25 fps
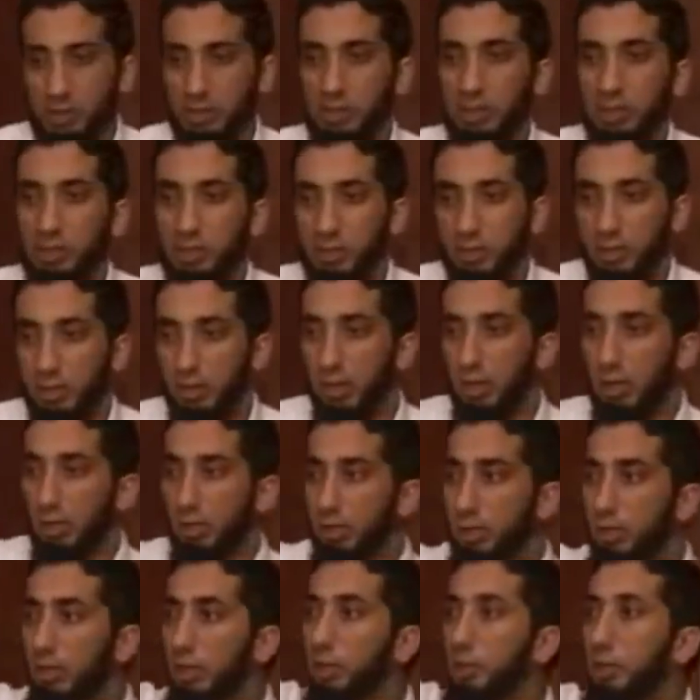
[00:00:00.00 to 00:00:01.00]
that the
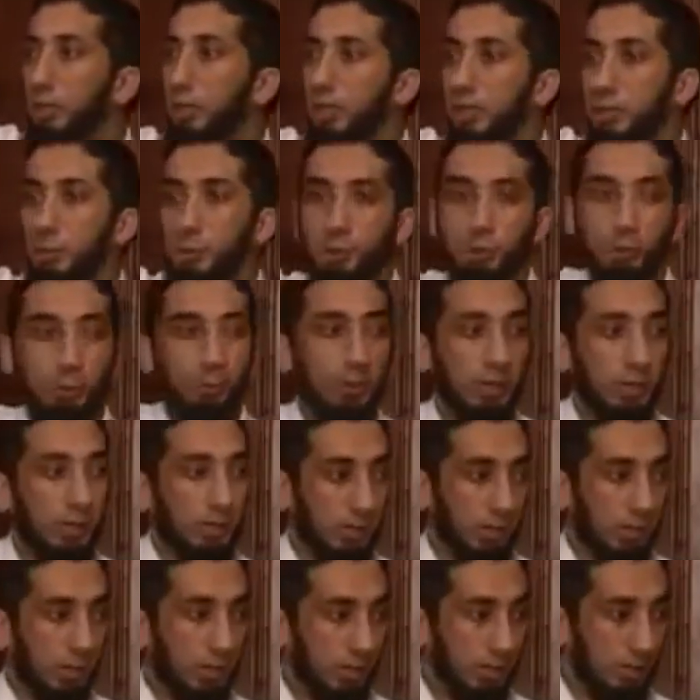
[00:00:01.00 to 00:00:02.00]
leader is
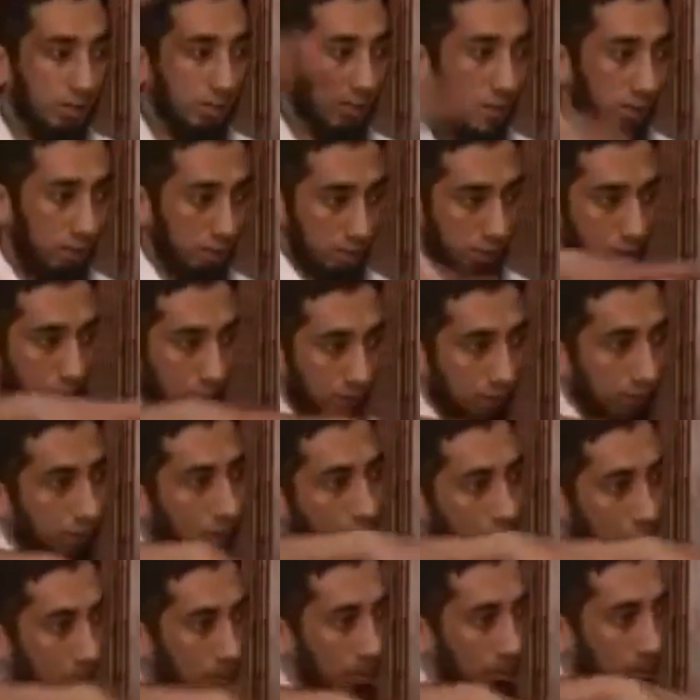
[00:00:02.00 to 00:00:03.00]
superior to the
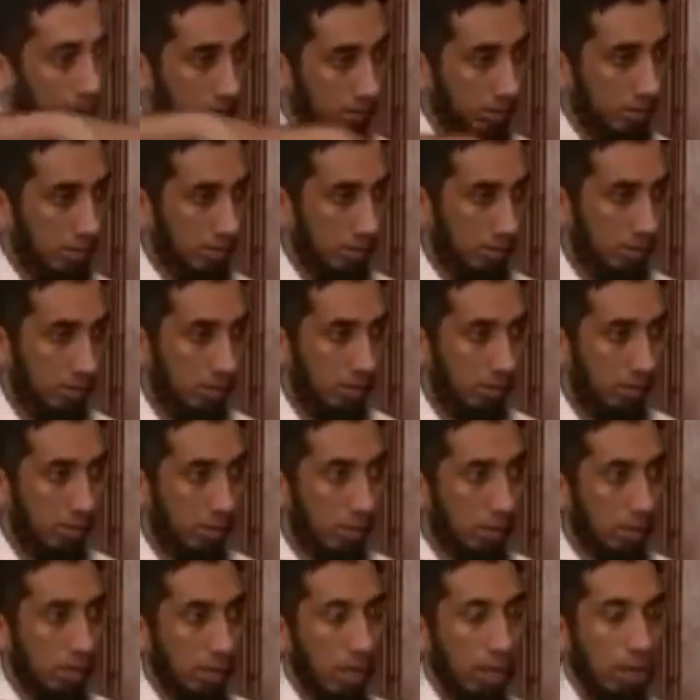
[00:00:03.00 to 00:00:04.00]
followers,
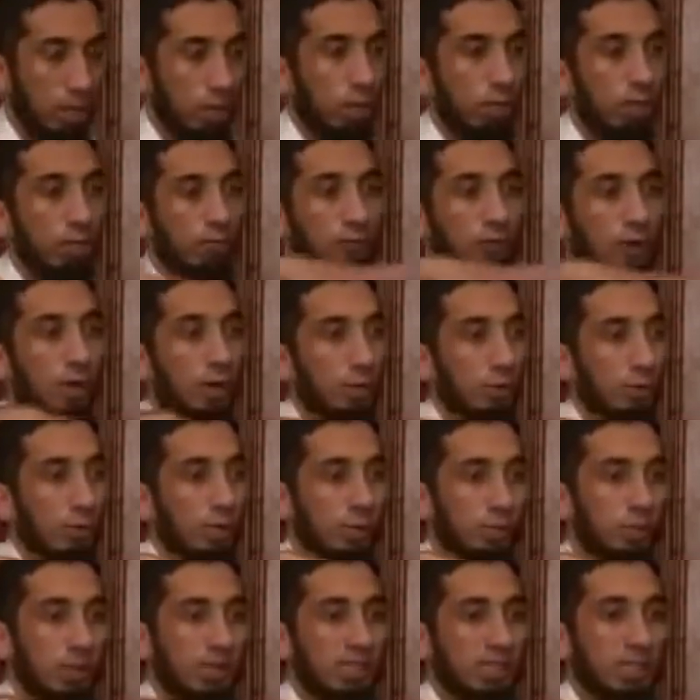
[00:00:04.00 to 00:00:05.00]
and all the
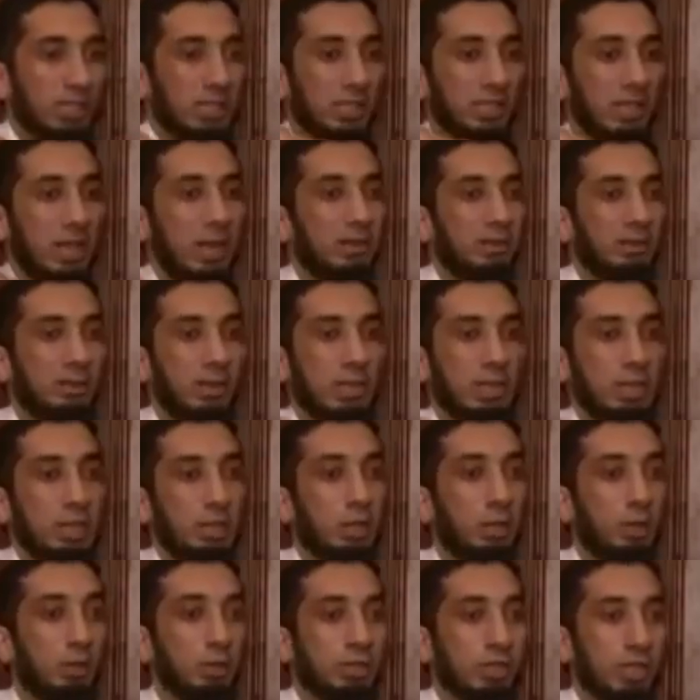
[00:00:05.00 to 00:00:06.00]
followers basically have really
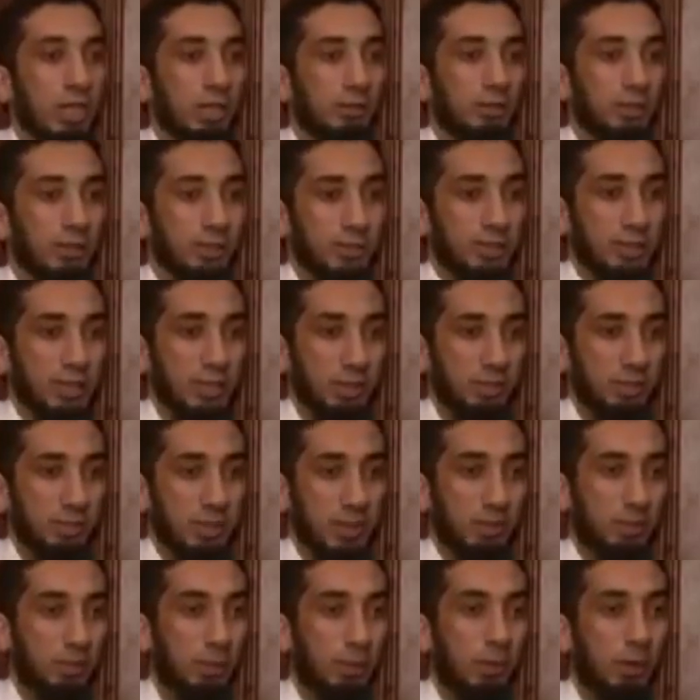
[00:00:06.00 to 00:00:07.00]
low self-esteem.
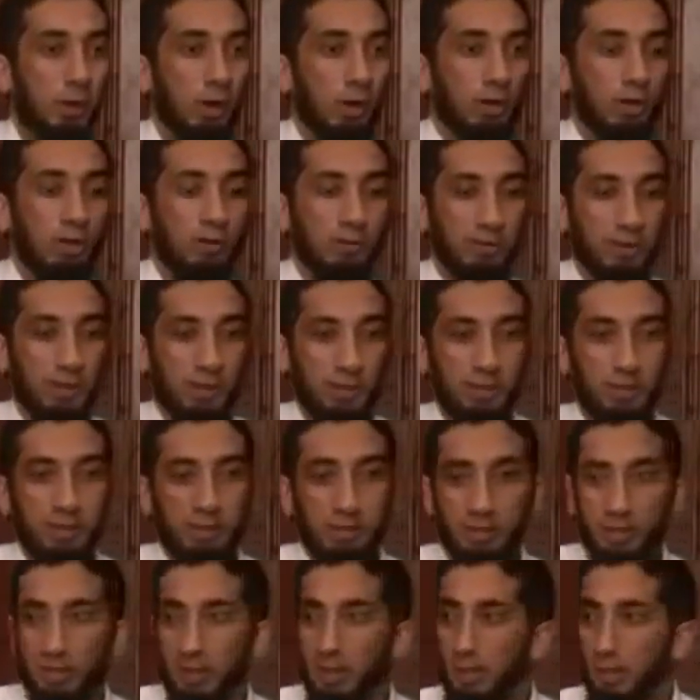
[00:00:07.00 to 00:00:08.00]
They put all of
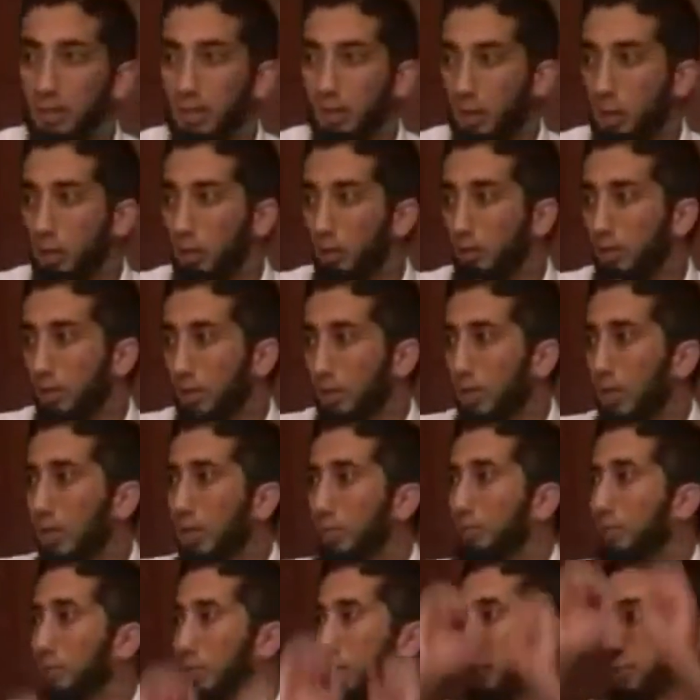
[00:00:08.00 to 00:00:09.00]
their
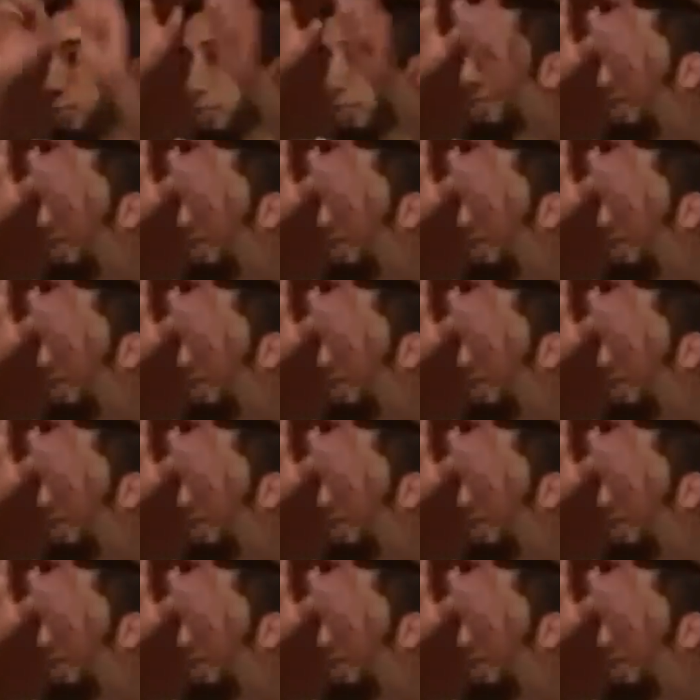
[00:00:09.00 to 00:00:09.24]
confidence